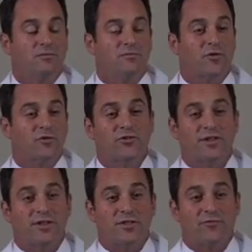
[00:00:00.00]

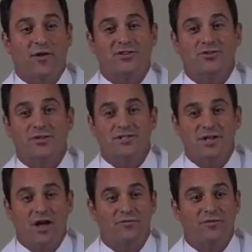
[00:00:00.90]
Firstly, that the fracture
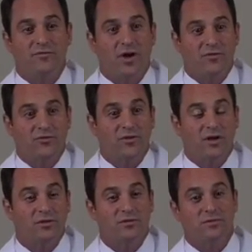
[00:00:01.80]
itself involves
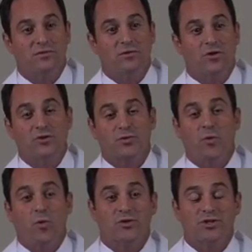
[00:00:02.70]
a larger
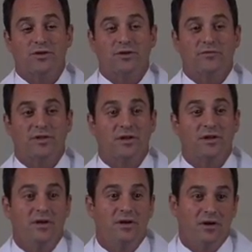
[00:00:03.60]
portion of the
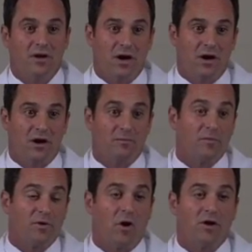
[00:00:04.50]

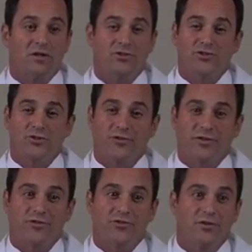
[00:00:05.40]
cartilage
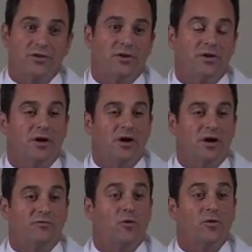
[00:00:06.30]
surface
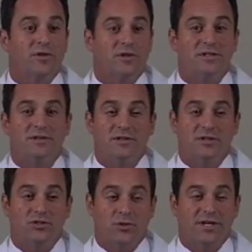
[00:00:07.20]
for
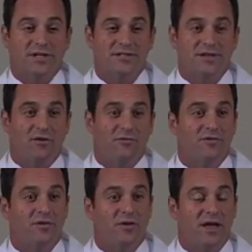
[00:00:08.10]
the joint
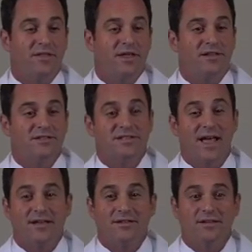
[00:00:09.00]
itself. And then
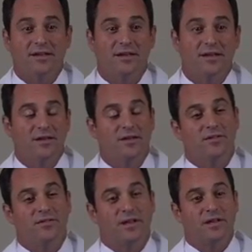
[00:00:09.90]
secondly,
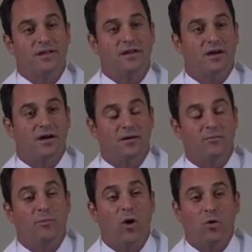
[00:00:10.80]
the
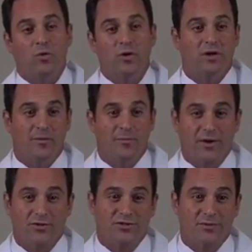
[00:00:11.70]
bone
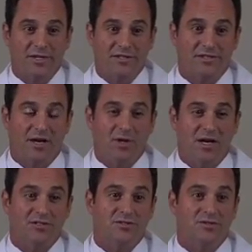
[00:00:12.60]
appears to be
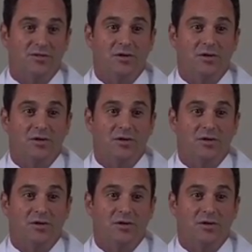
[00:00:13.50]
subluxed